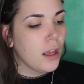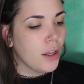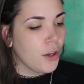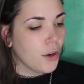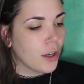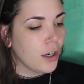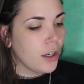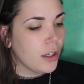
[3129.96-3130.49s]

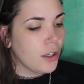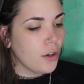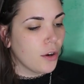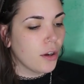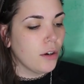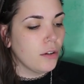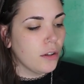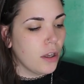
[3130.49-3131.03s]
You're gonna you're
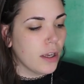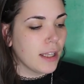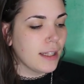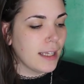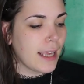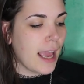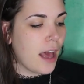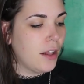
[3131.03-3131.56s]
gonna look at
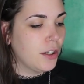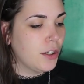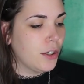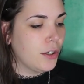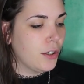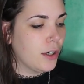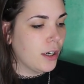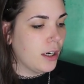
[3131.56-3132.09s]
the calendar
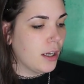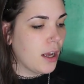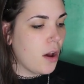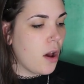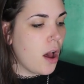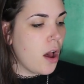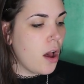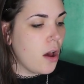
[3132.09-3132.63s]
and you're gonna go,
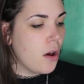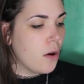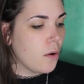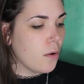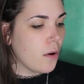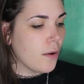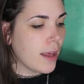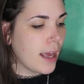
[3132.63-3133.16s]

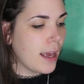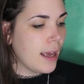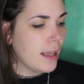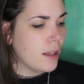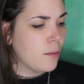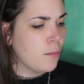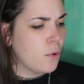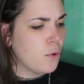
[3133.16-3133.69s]
oh, okay,
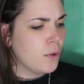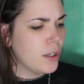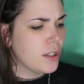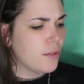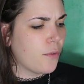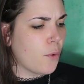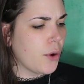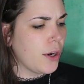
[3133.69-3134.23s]
the moon
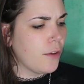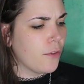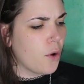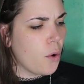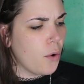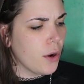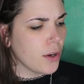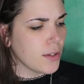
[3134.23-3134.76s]
is void of
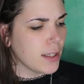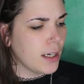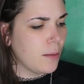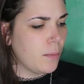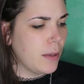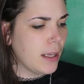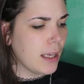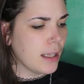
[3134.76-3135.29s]
course and
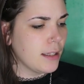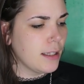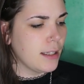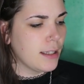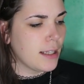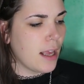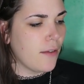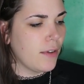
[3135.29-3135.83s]
it begins
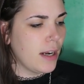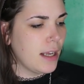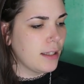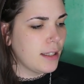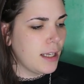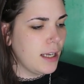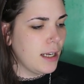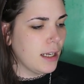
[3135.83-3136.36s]
at seven
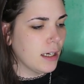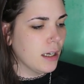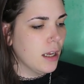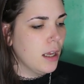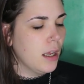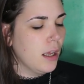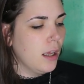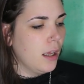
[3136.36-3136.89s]
eighteen.
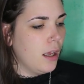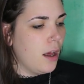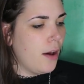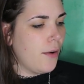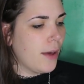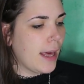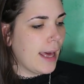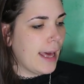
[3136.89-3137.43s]

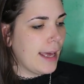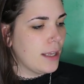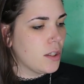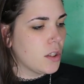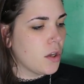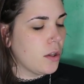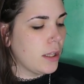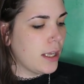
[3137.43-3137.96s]
Okay,
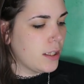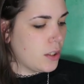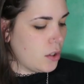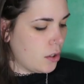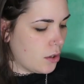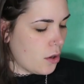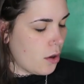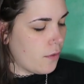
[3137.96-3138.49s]
so let's
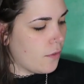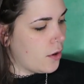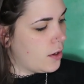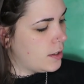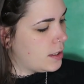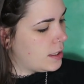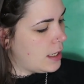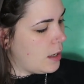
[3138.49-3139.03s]
look over
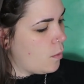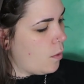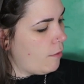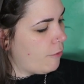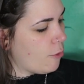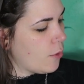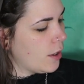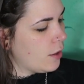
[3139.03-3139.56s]
and see what
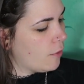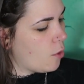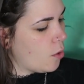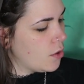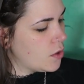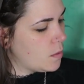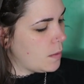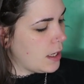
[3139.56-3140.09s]
void of
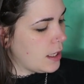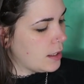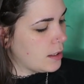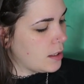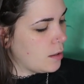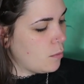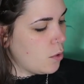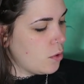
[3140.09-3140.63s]
course
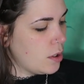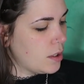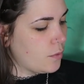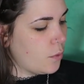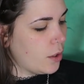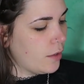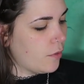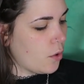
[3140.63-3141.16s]
means. The moon is
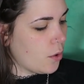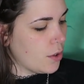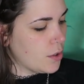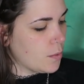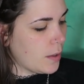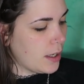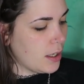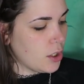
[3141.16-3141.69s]
void of
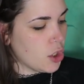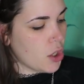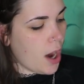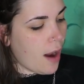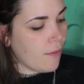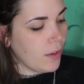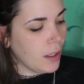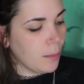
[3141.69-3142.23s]
course when it is
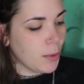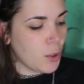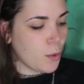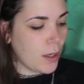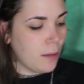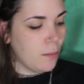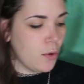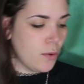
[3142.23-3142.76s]
traveling
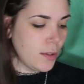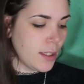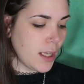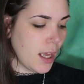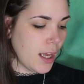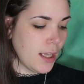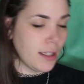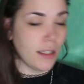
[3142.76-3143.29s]
between moon
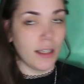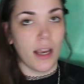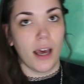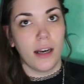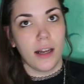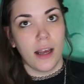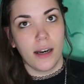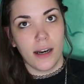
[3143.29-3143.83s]
signs and
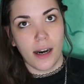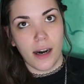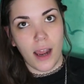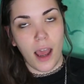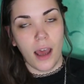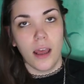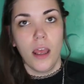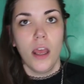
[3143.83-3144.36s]
yada yada
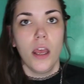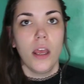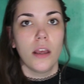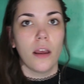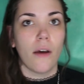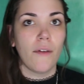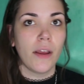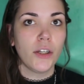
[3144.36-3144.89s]
yada.
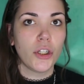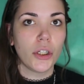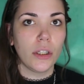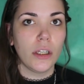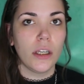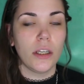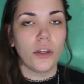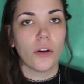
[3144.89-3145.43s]

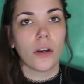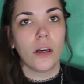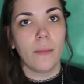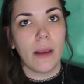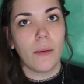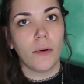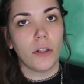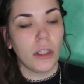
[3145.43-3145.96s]
Eventually you're gonna
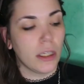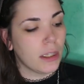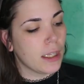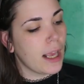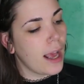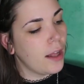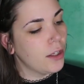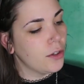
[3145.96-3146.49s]
be able to look at the
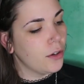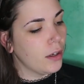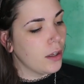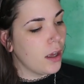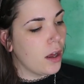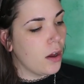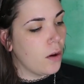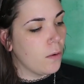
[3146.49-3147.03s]
calendar and
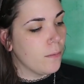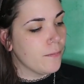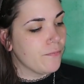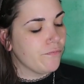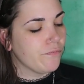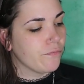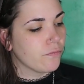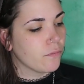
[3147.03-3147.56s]
go,
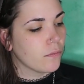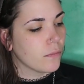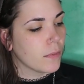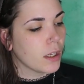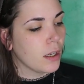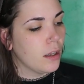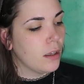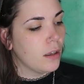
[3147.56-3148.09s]

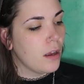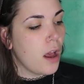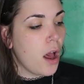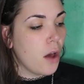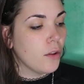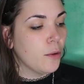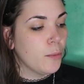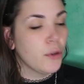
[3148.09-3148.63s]

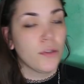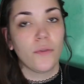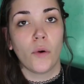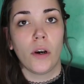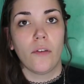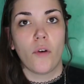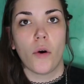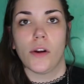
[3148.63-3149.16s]
oh, the moon's
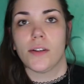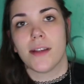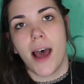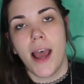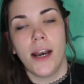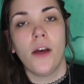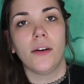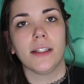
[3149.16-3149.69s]
void of course.
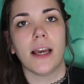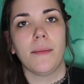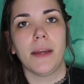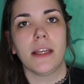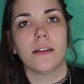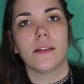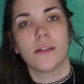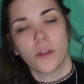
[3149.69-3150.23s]
I know what that
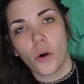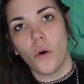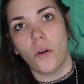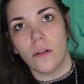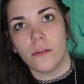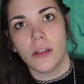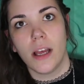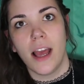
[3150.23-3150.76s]
means. Cool.
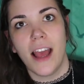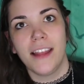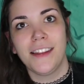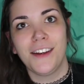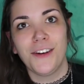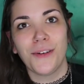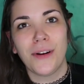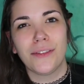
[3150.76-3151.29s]
And
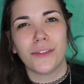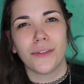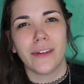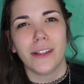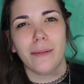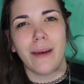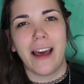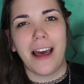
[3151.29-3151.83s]
then you don't have to
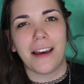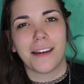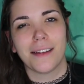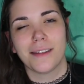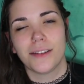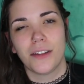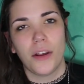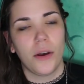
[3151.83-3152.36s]
read the back.
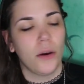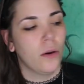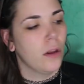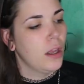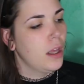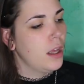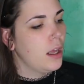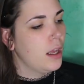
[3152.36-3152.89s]
So